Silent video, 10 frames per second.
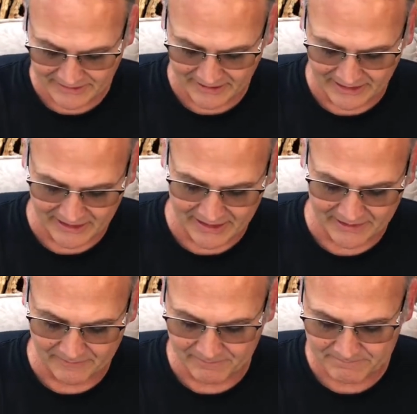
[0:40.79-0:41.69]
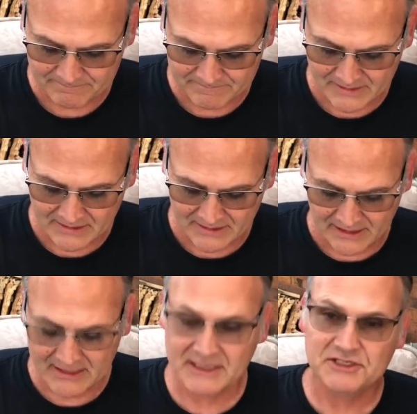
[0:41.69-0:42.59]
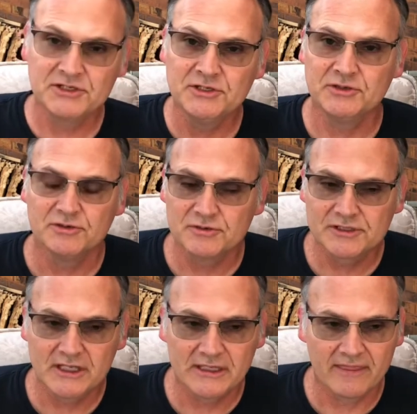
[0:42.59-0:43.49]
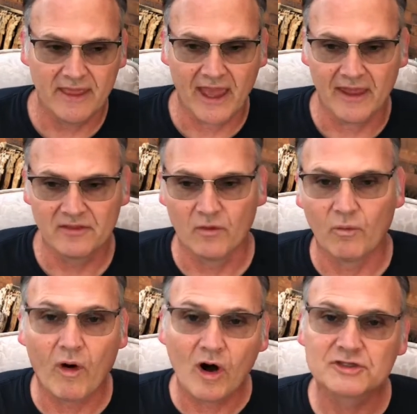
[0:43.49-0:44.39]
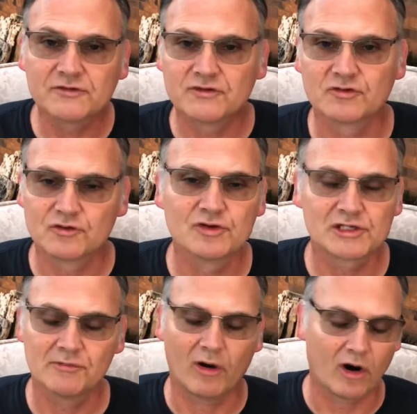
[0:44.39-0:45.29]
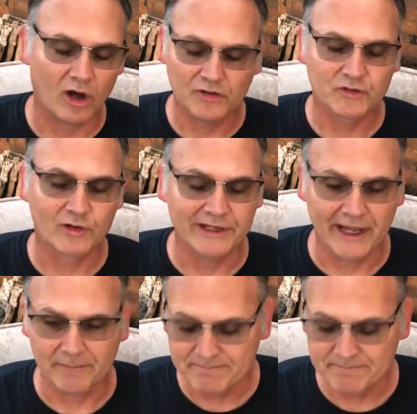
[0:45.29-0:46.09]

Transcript: And he gets news that the walls of Jerusalem are all torn down.